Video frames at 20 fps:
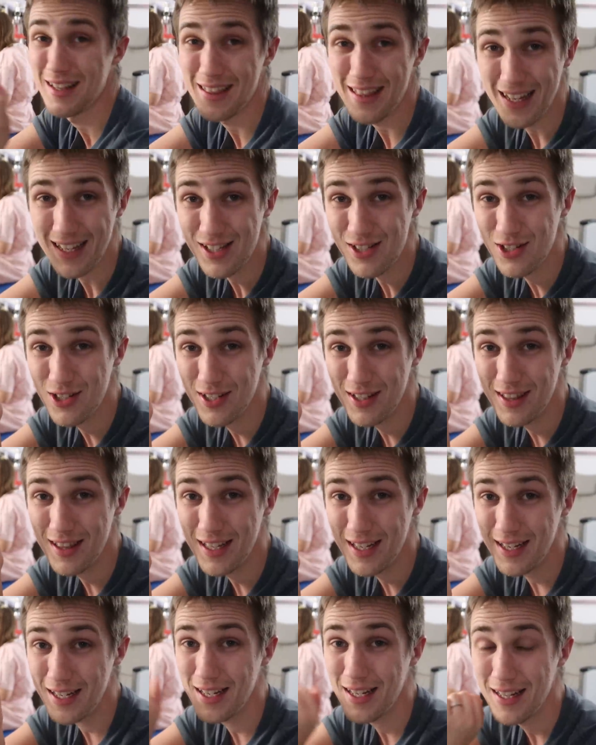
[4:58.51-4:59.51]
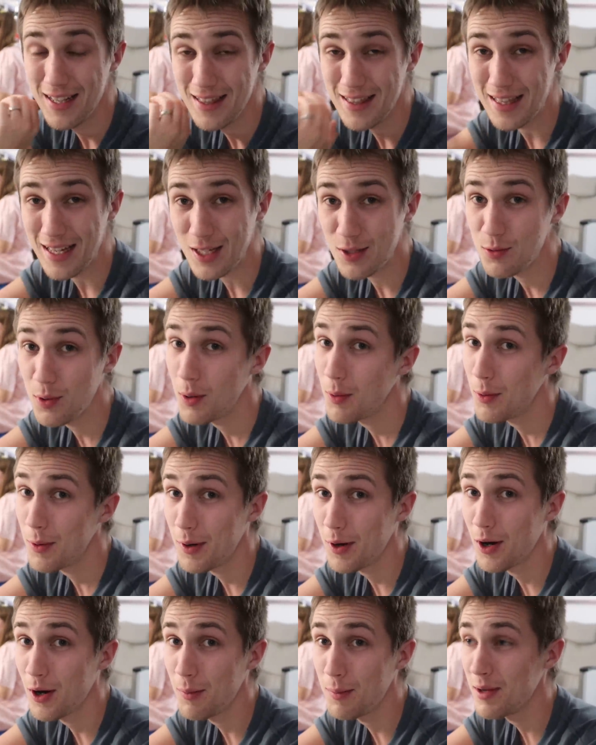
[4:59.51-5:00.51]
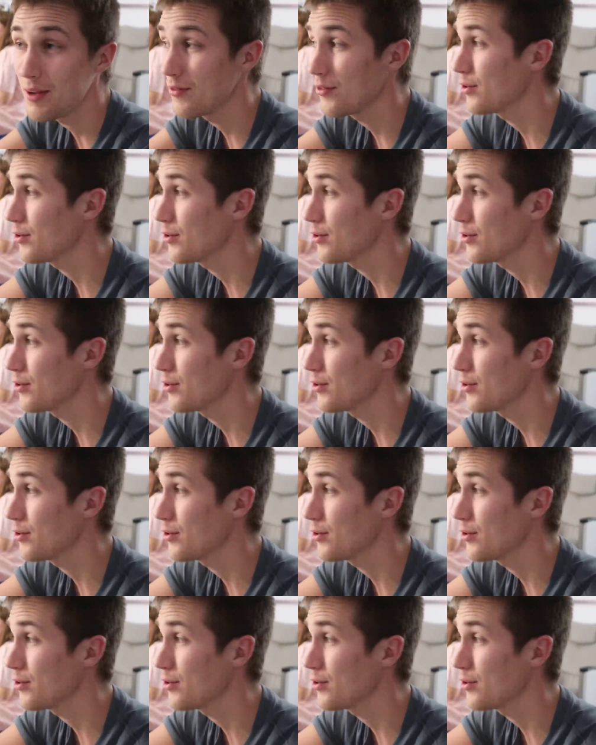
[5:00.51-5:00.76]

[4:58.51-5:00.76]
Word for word: that's a good thing. That's what we were hoping